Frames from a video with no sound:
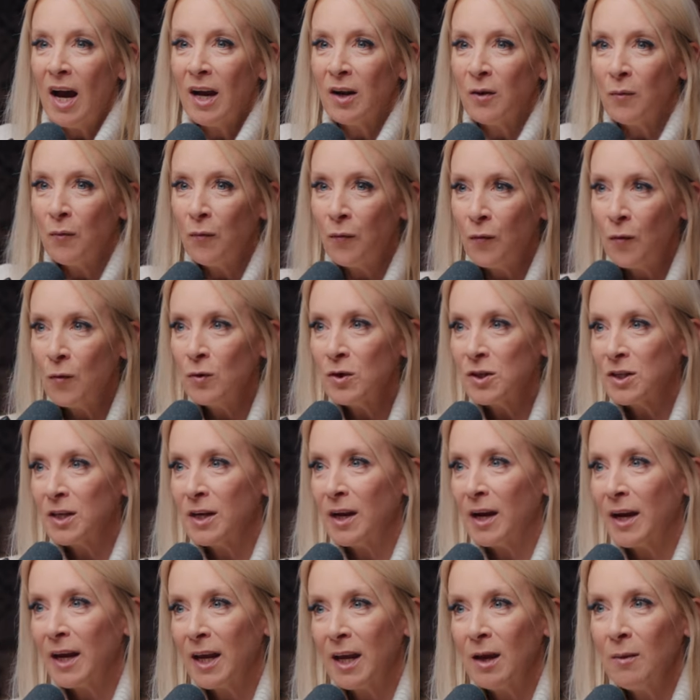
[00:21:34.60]
And
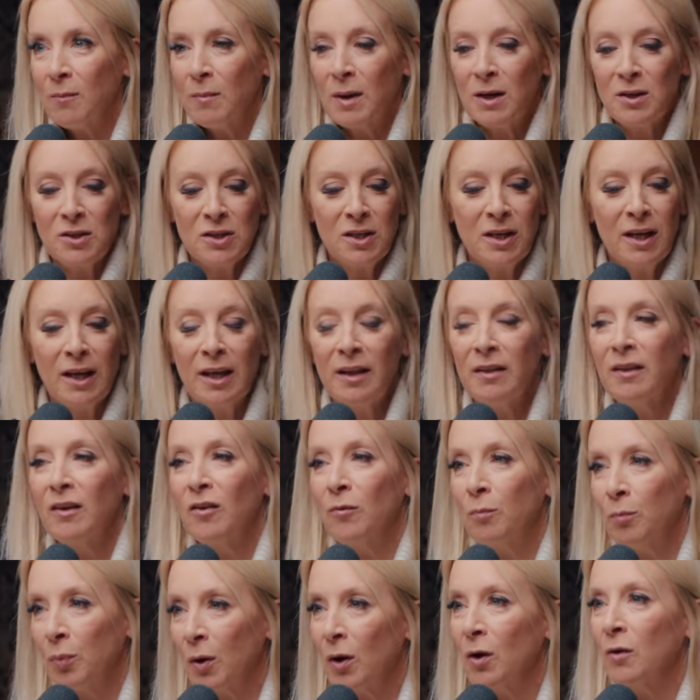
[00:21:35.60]
unfortunately, I keep mentioning
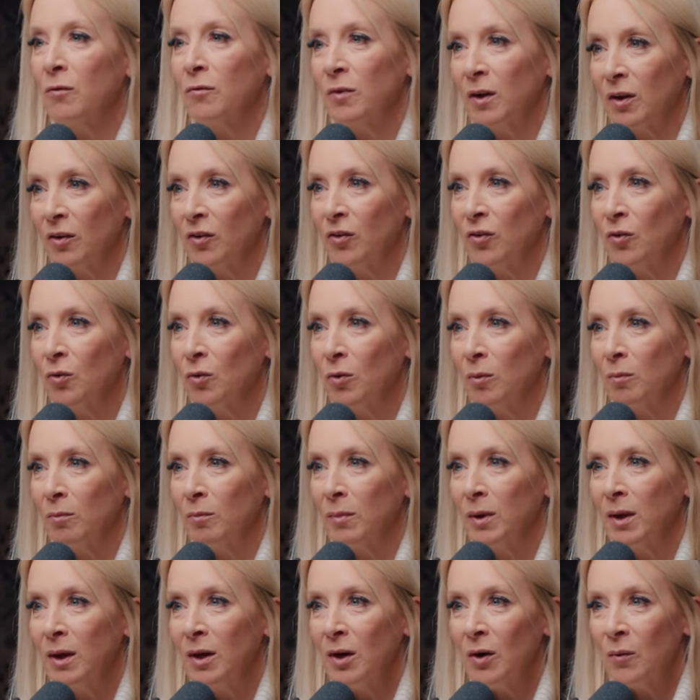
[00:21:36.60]
this perfect
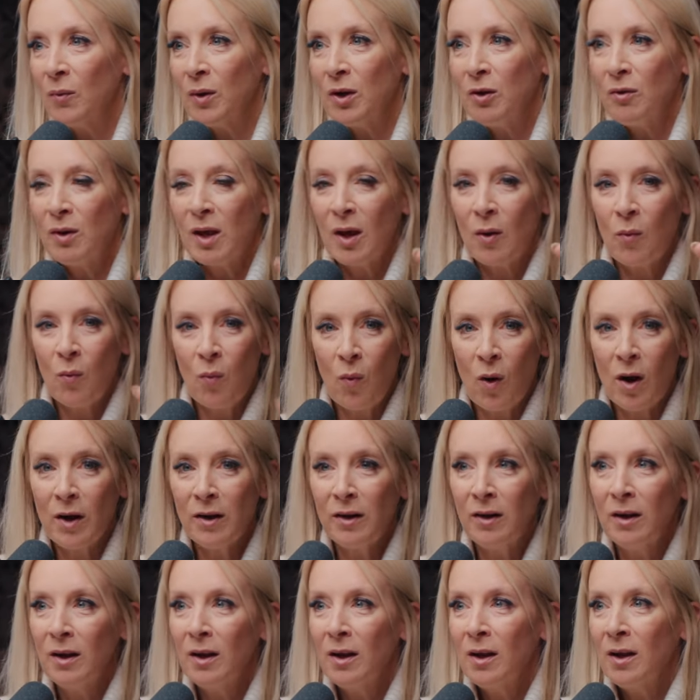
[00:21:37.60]
storm. When you get
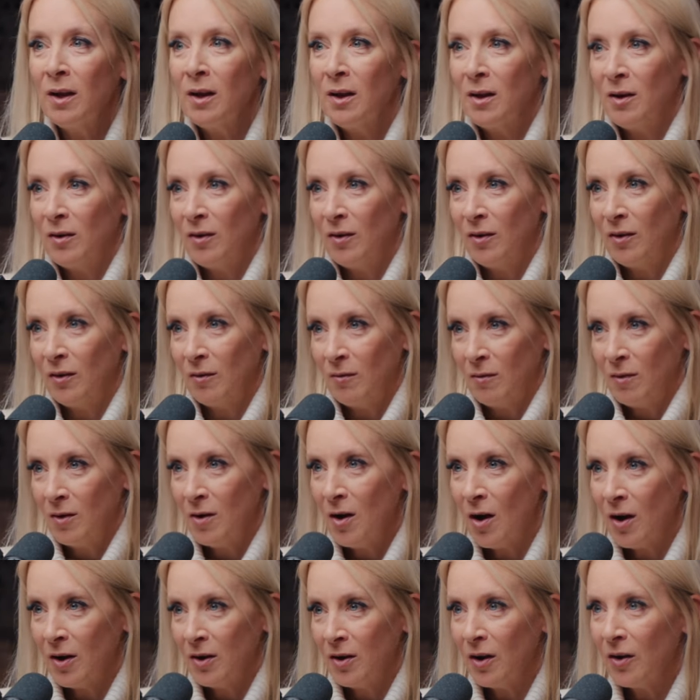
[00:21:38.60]
a
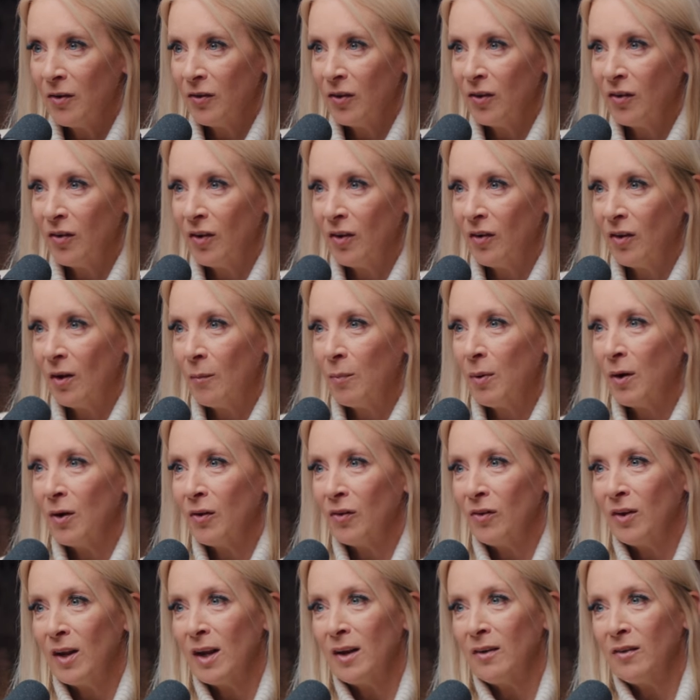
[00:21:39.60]
narcissistic
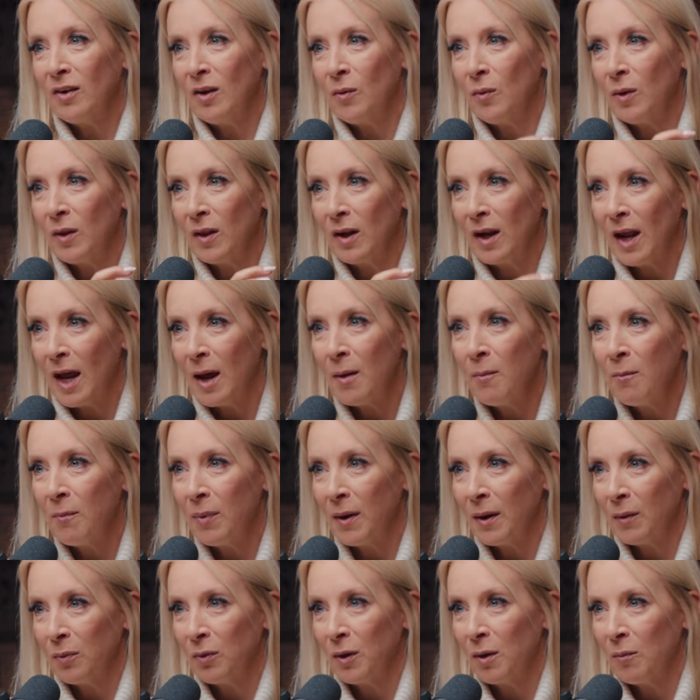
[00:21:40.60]
personality with an
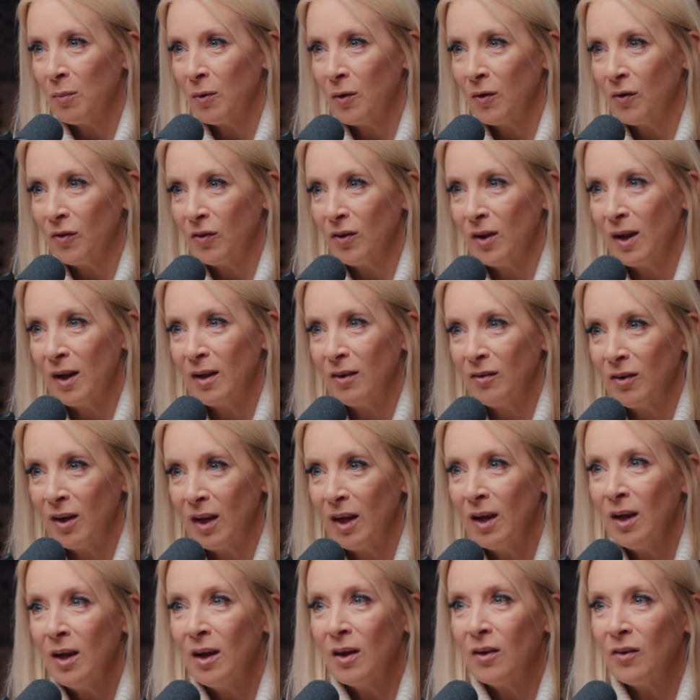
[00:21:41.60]
empathic
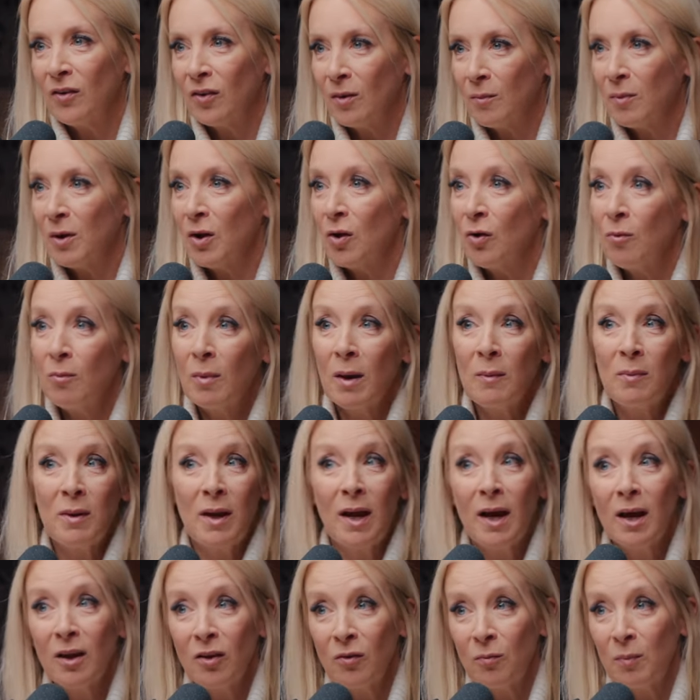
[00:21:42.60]
personality and somebody who maybe
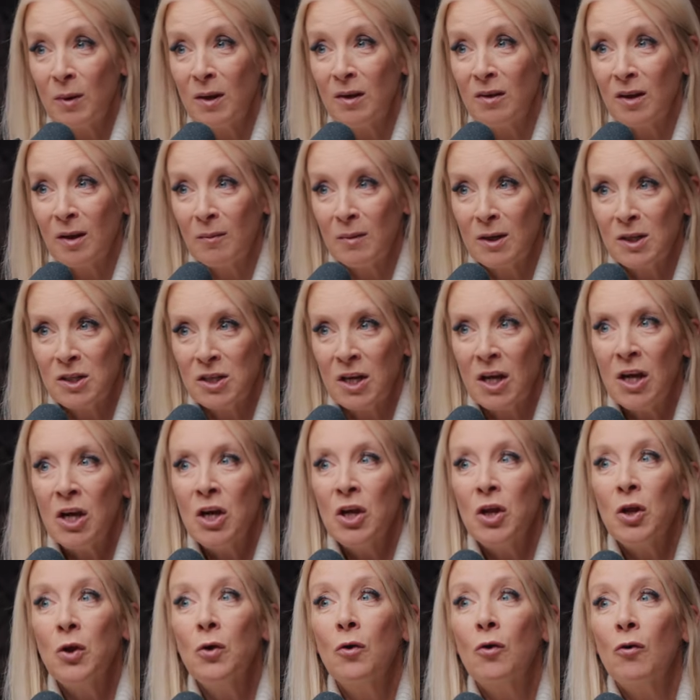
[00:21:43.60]
has been damaged,
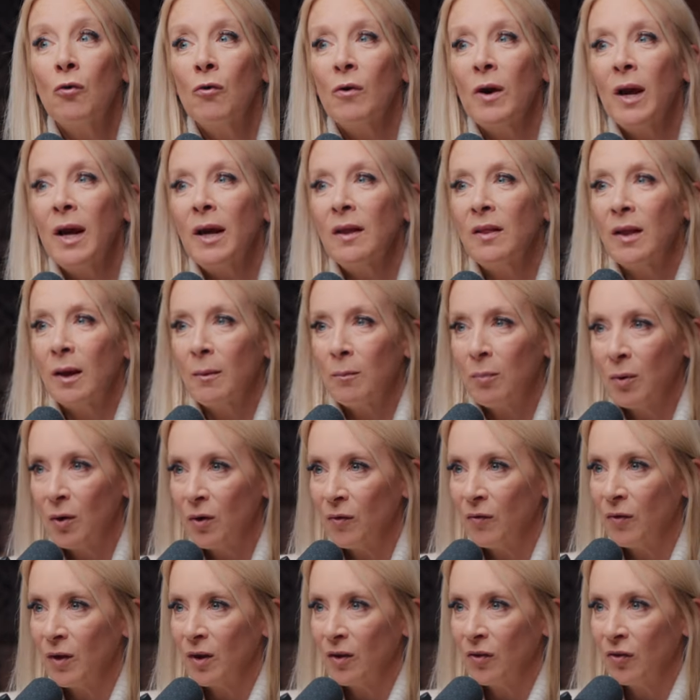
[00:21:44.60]
you create that
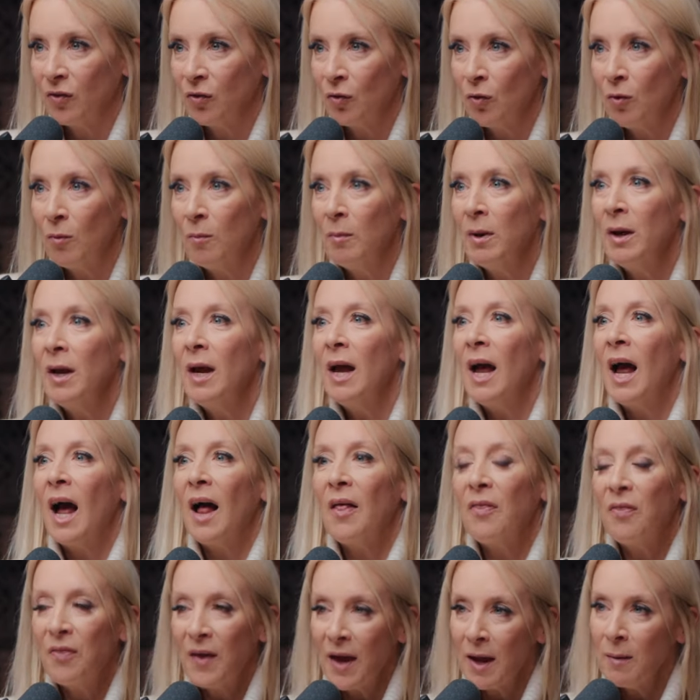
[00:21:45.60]
perfect storm
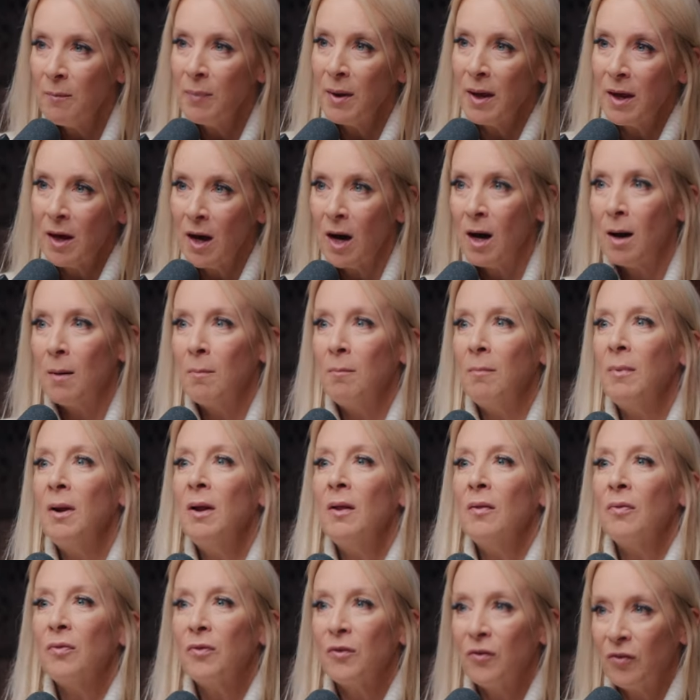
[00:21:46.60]
and they become
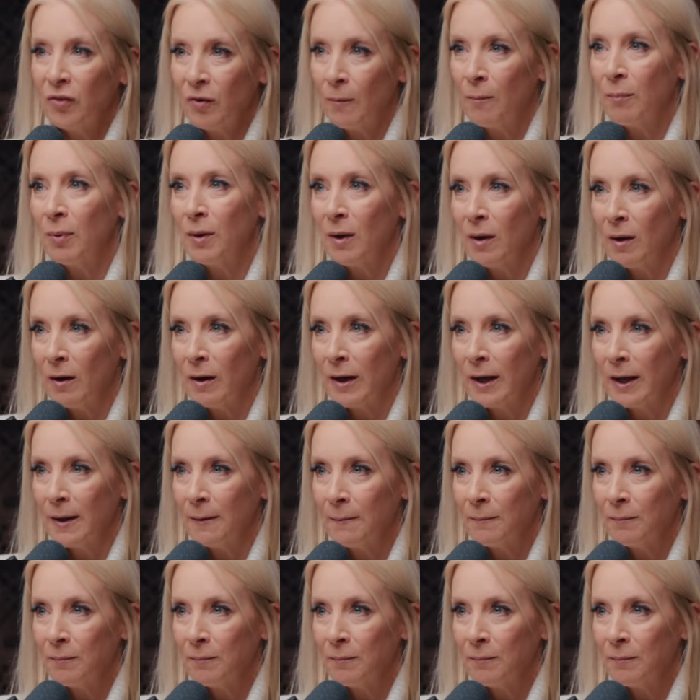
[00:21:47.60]
the supply.